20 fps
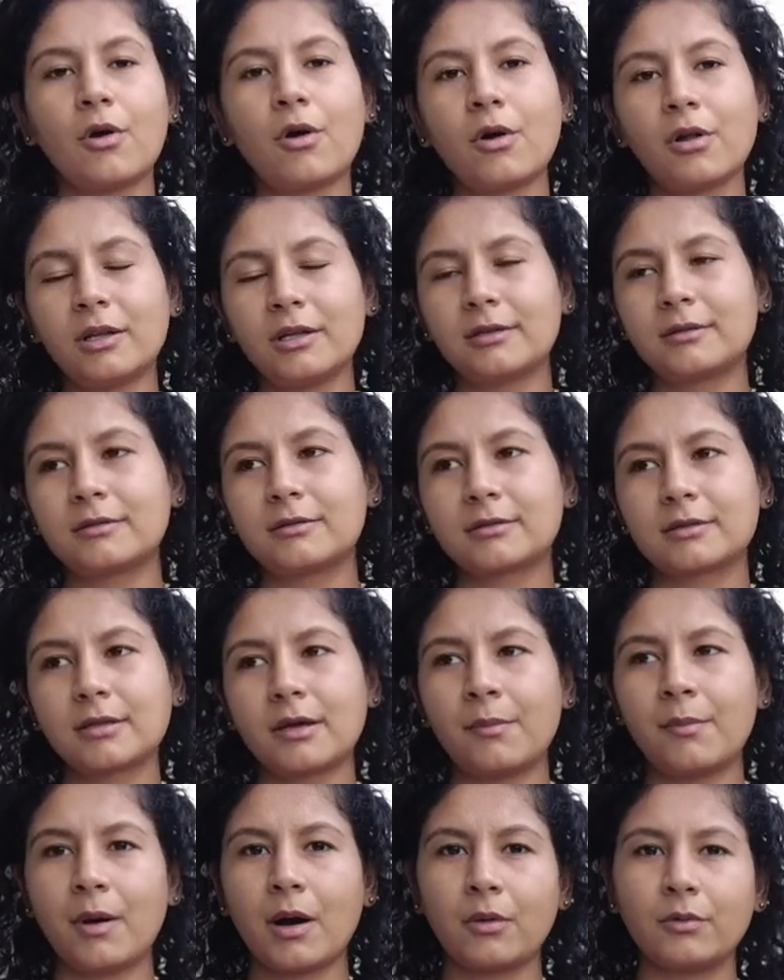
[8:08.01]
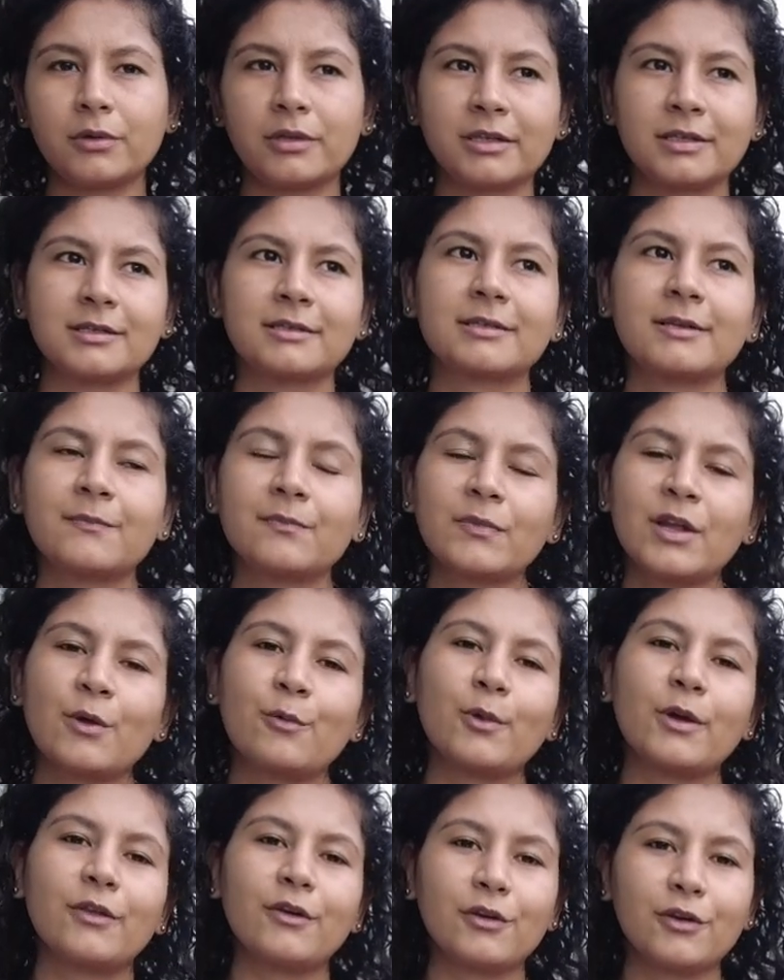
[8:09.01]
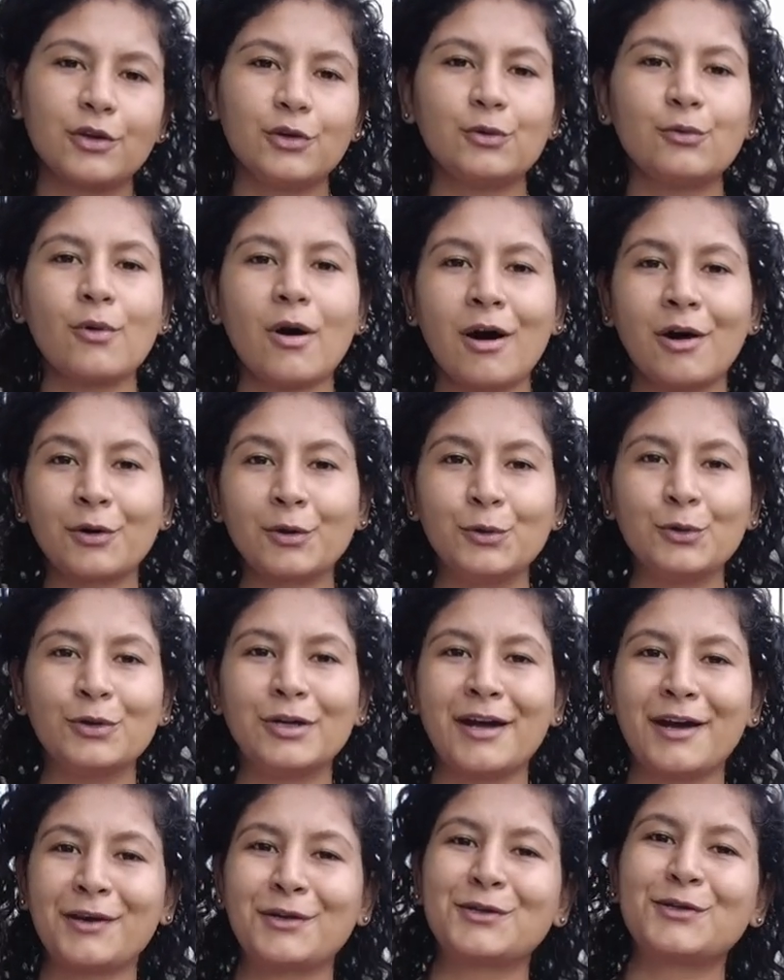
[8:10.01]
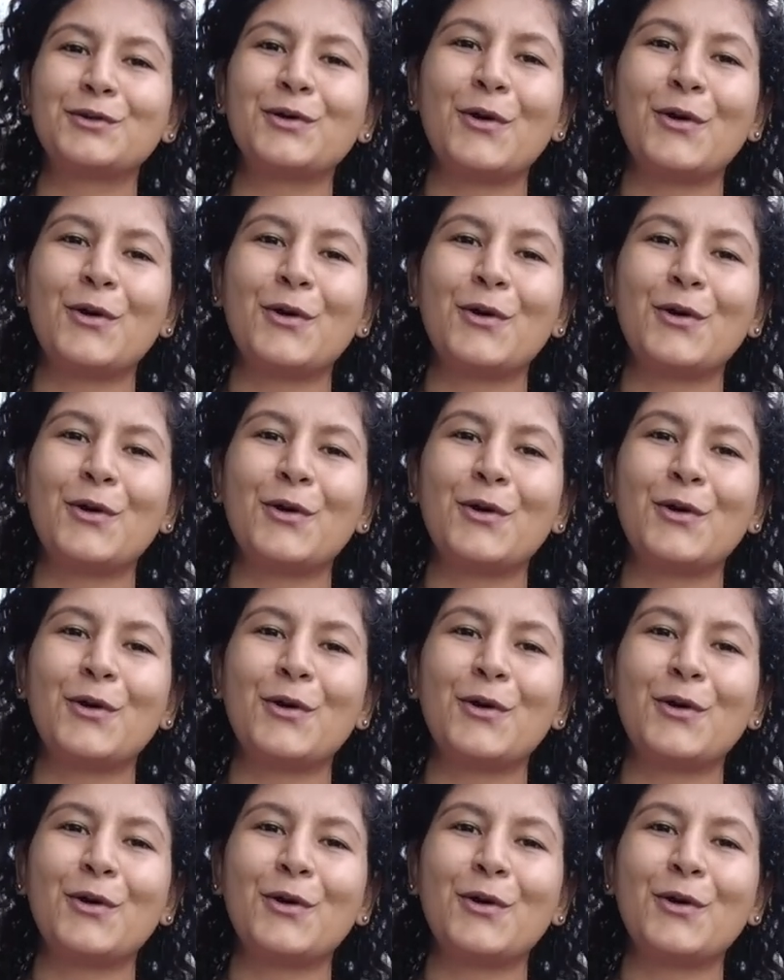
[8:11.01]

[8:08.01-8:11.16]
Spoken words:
All it's about is whether you are good at